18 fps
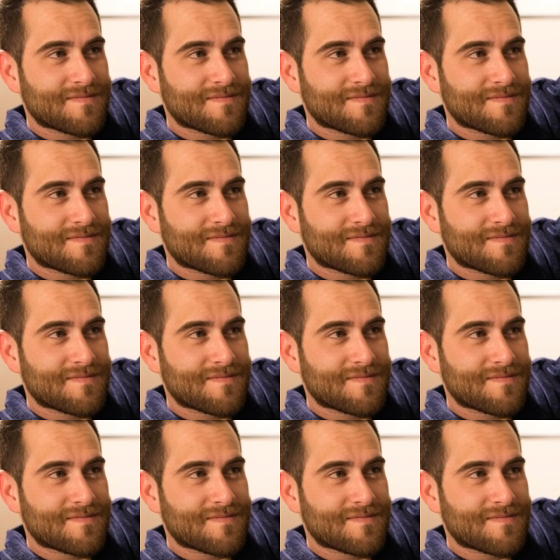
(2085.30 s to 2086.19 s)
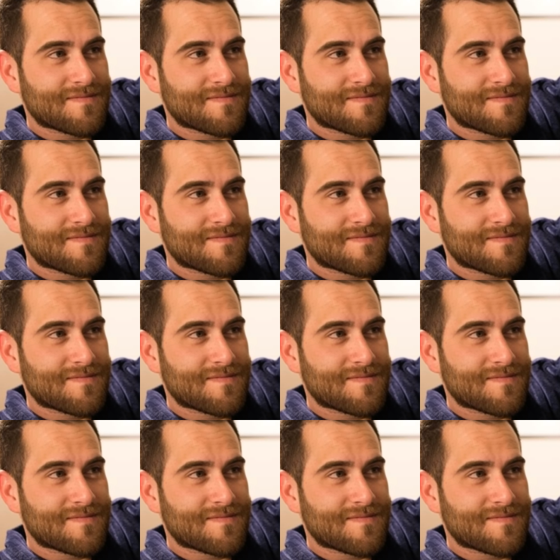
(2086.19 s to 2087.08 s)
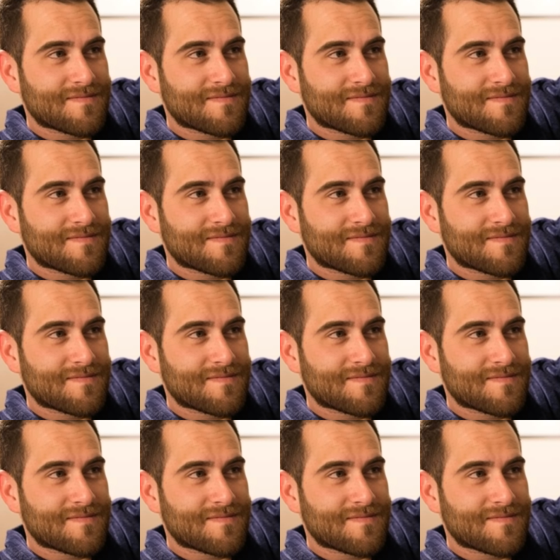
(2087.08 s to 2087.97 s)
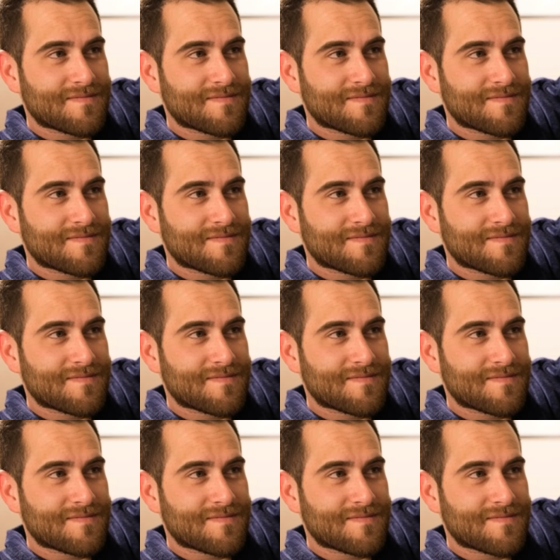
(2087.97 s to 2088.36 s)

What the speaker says: This is a still picture; no speech is visible.